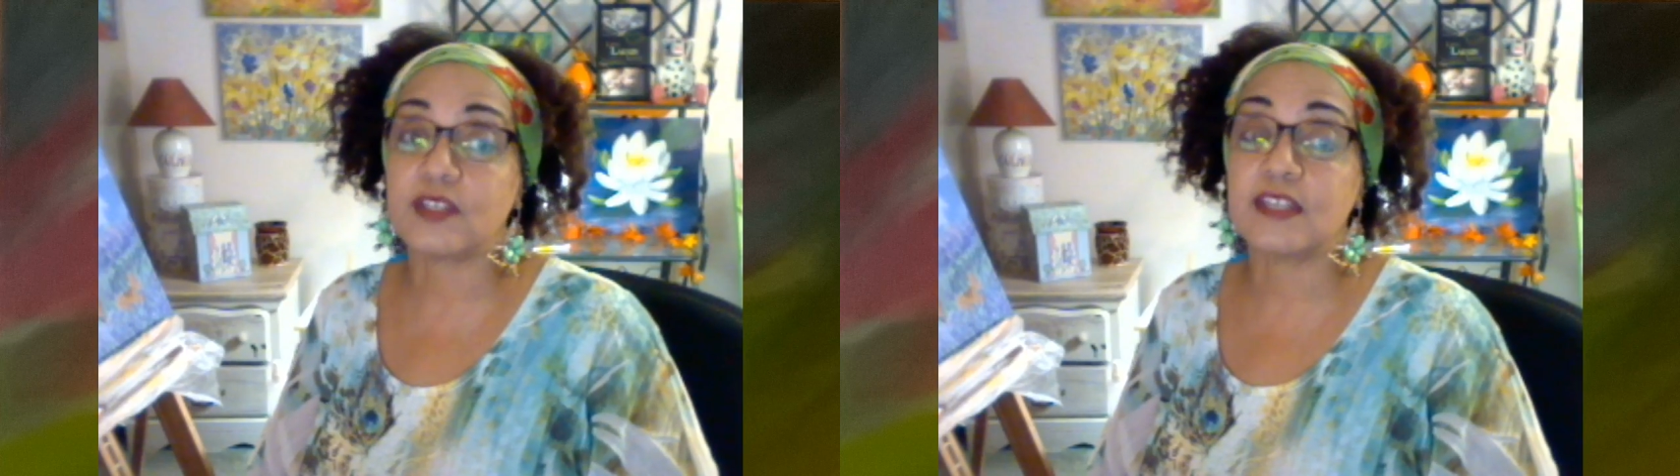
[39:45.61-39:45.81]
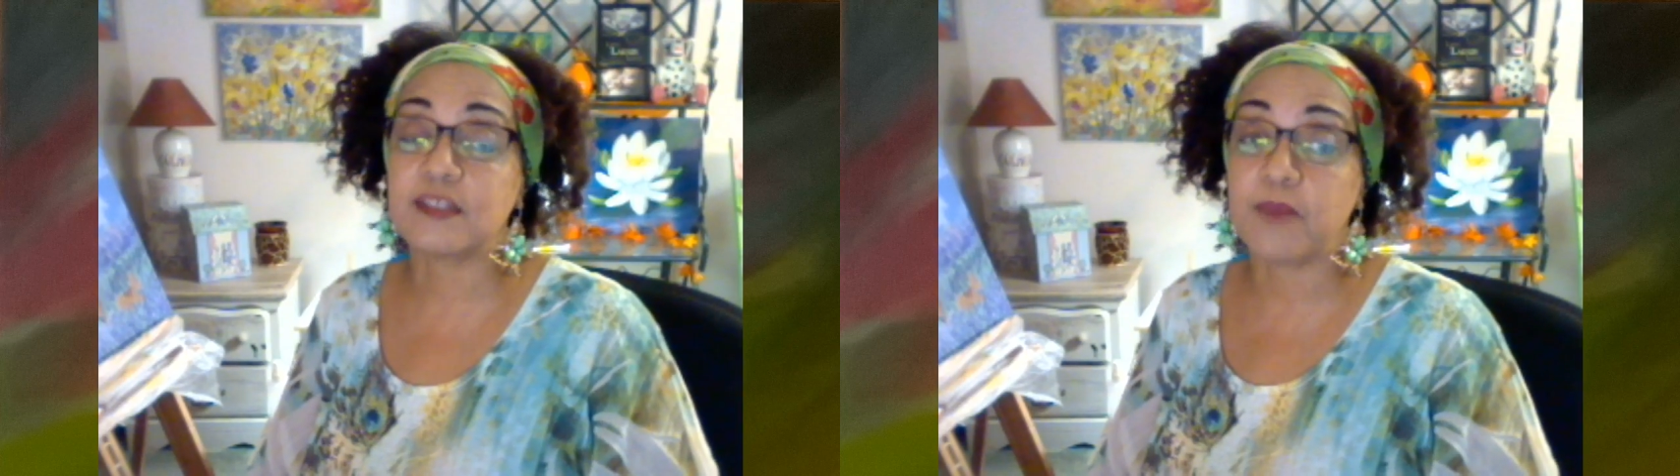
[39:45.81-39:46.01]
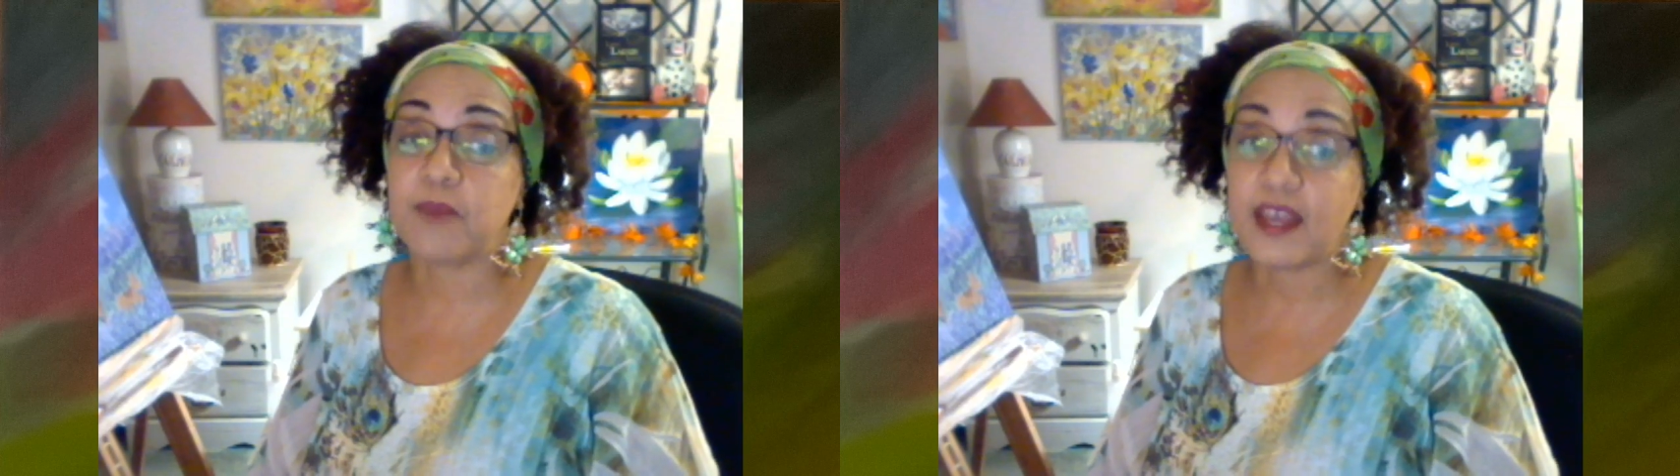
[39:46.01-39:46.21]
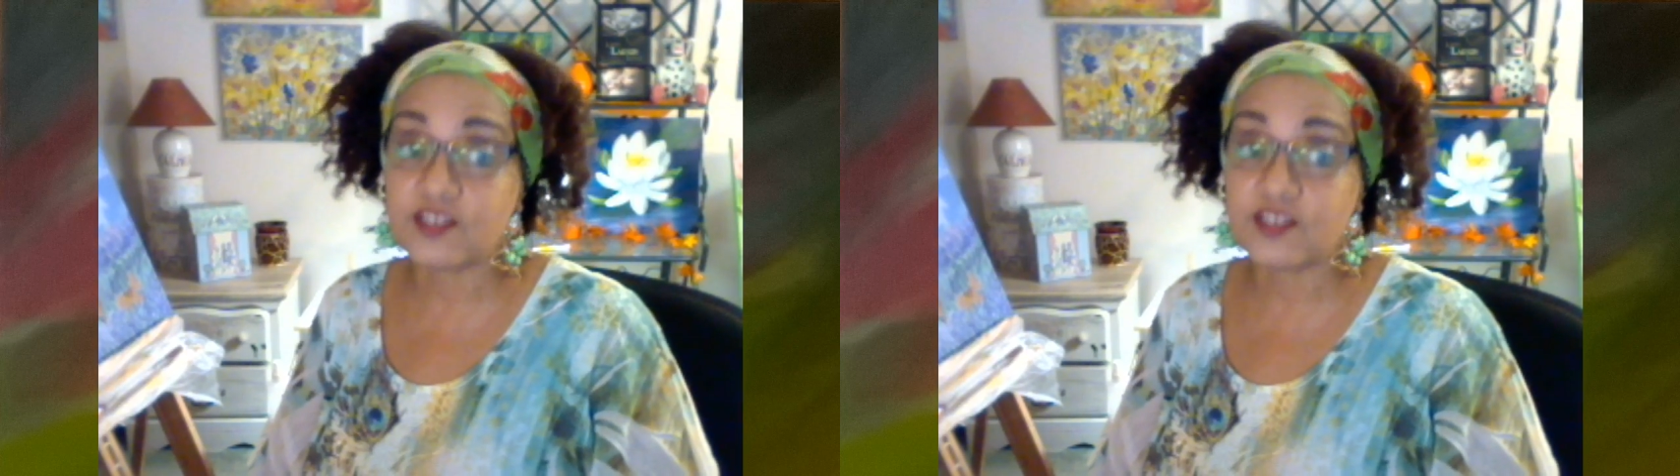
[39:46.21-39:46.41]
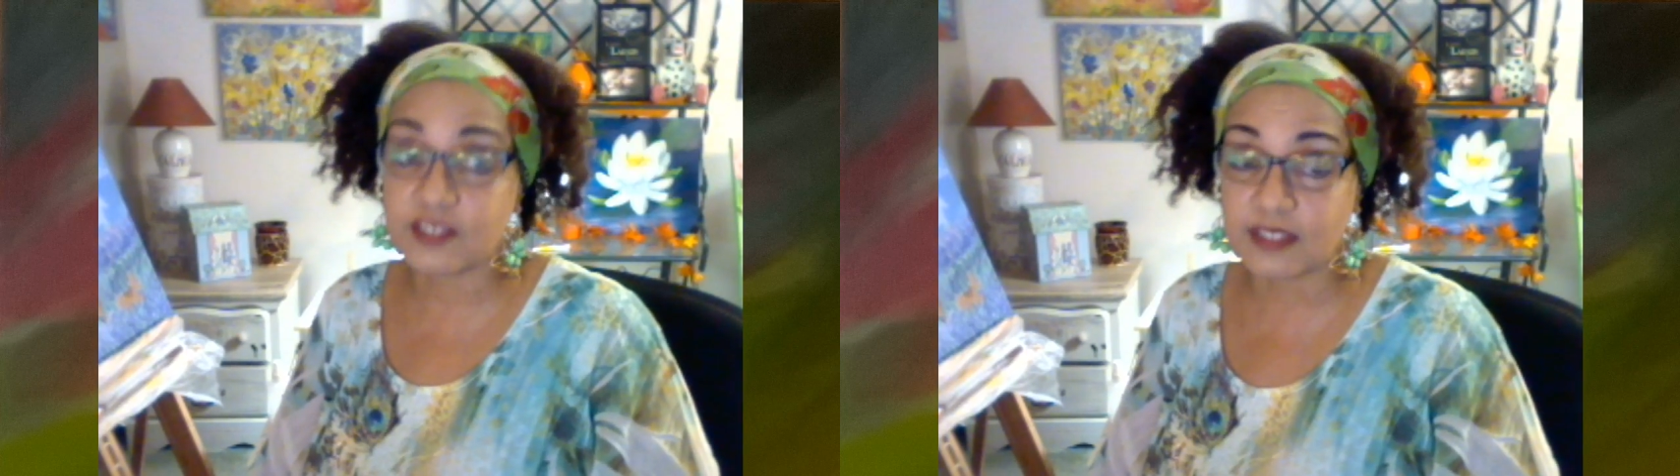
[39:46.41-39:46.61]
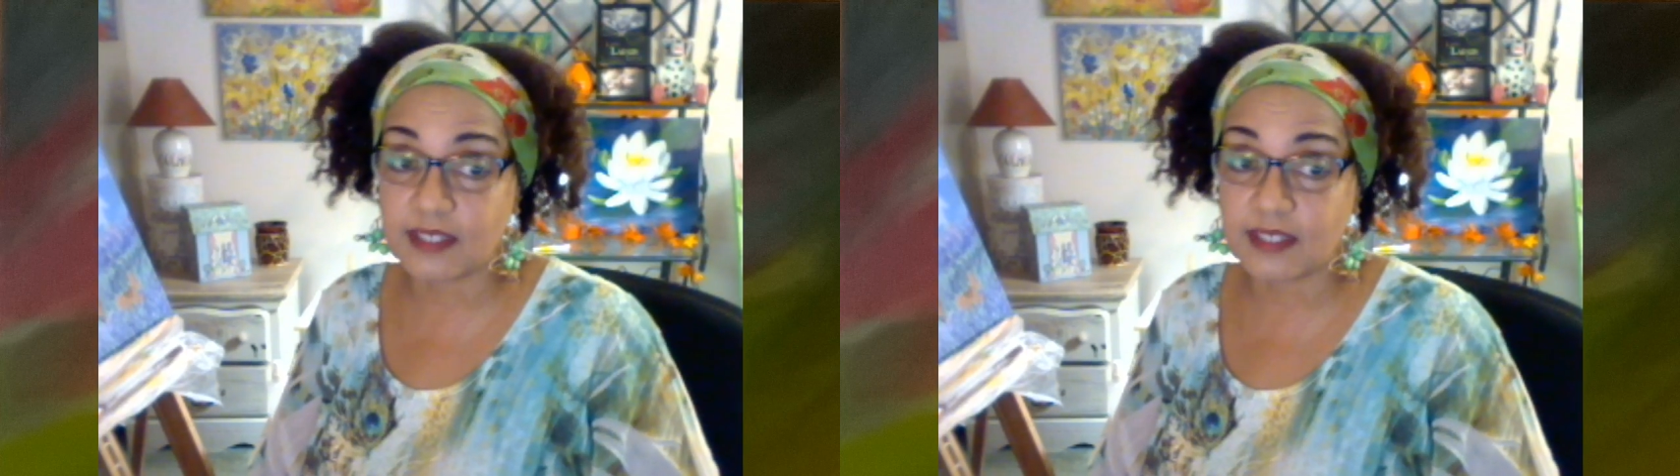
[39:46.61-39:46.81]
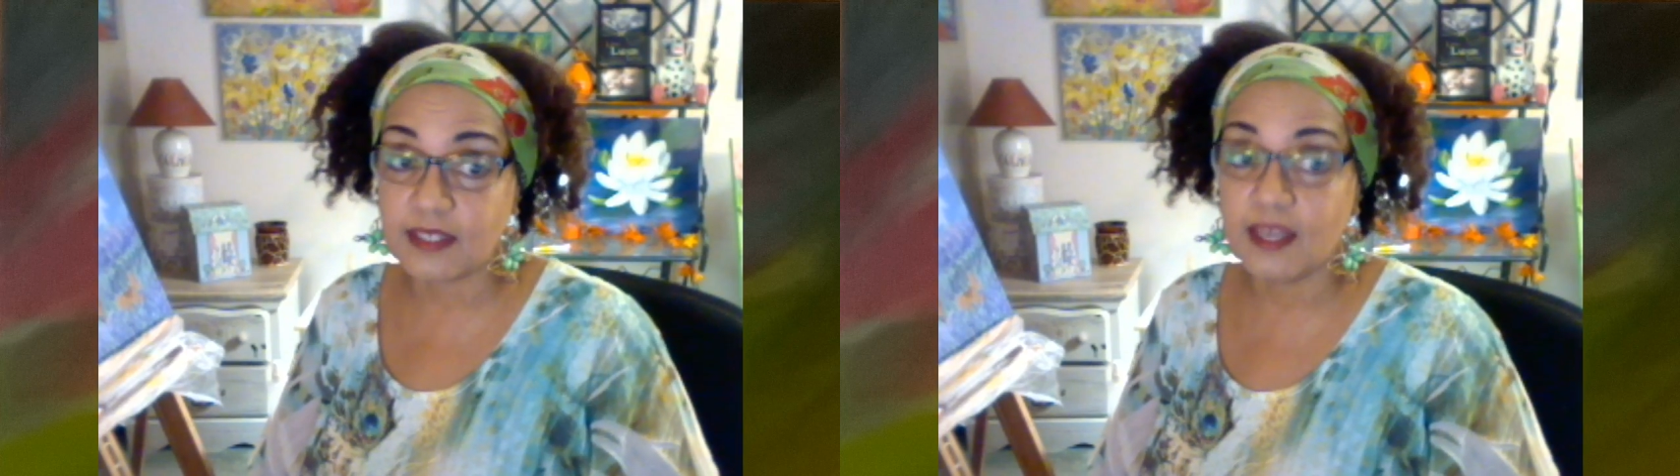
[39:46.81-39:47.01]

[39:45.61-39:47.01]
especially